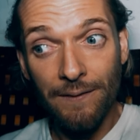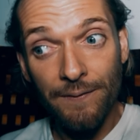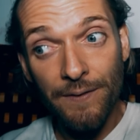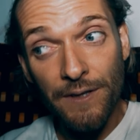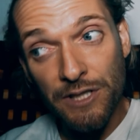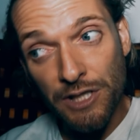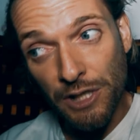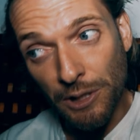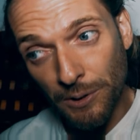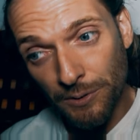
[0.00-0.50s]

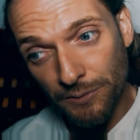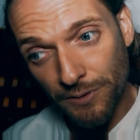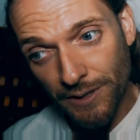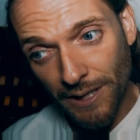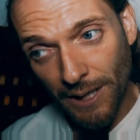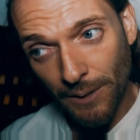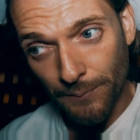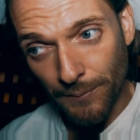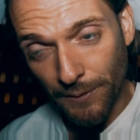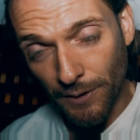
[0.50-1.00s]
The children
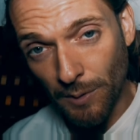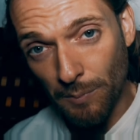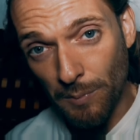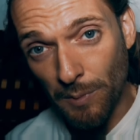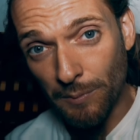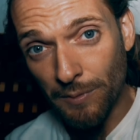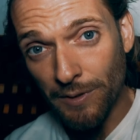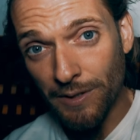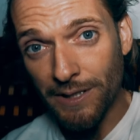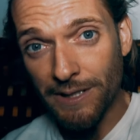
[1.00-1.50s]
out in the
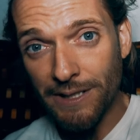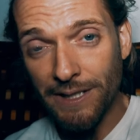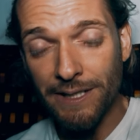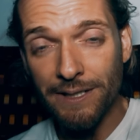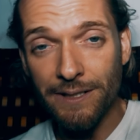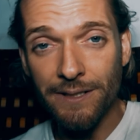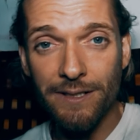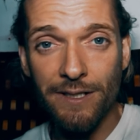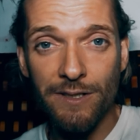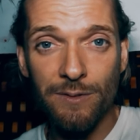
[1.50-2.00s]
community
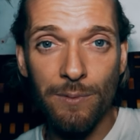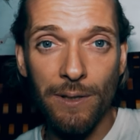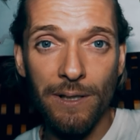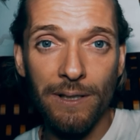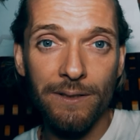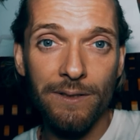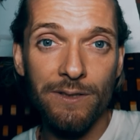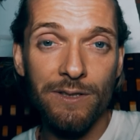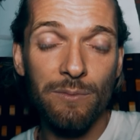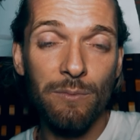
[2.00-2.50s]
need it as
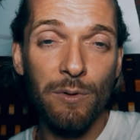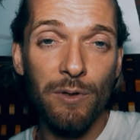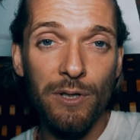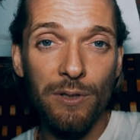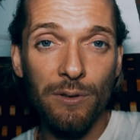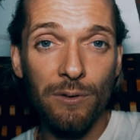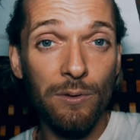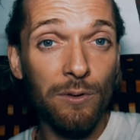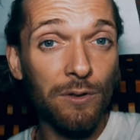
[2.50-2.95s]
well because the money will